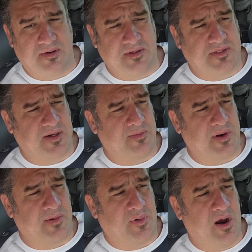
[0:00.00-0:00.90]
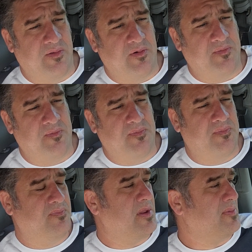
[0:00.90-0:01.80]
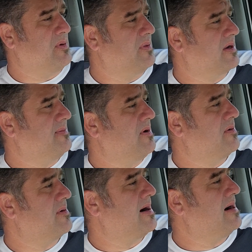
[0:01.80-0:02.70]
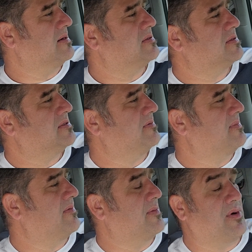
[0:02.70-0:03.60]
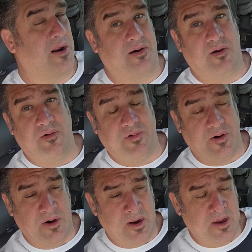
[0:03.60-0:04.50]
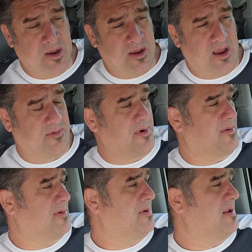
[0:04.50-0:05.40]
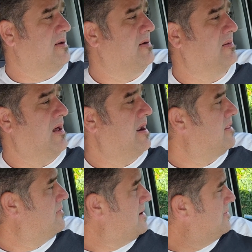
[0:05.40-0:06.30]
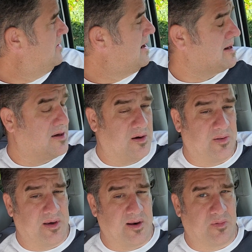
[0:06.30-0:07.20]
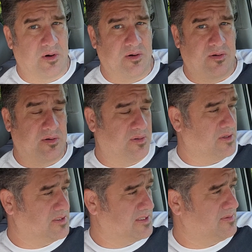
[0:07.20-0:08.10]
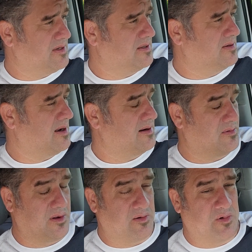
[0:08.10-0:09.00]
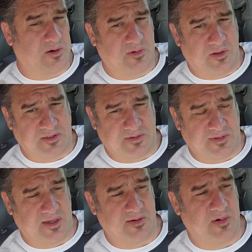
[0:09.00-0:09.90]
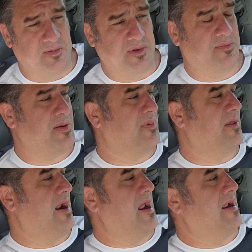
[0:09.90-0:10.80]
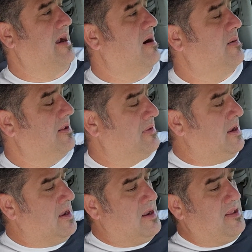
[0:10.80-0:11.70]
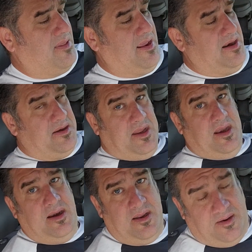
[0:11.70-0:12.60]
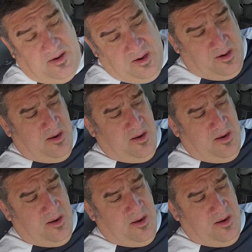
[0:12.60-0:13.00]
It's never been a problem. People that come over to our house have never brought it over. And a lot of the people I know that I work closely with, I don't really work closely with anyone, but the people that I hang out with, they didn't get it either.